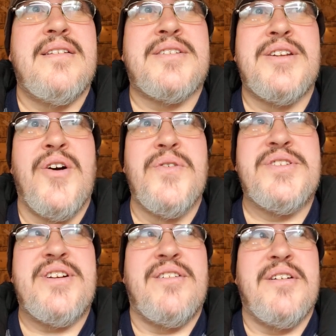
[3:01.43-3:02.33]
snow's
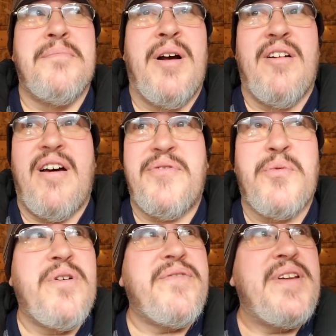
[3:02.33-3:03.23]
starting to melt off the
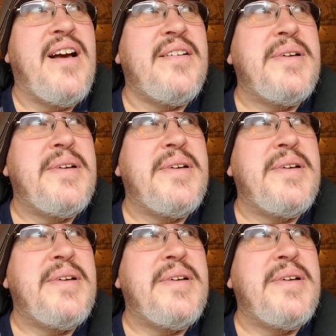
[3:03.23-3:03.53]
roof now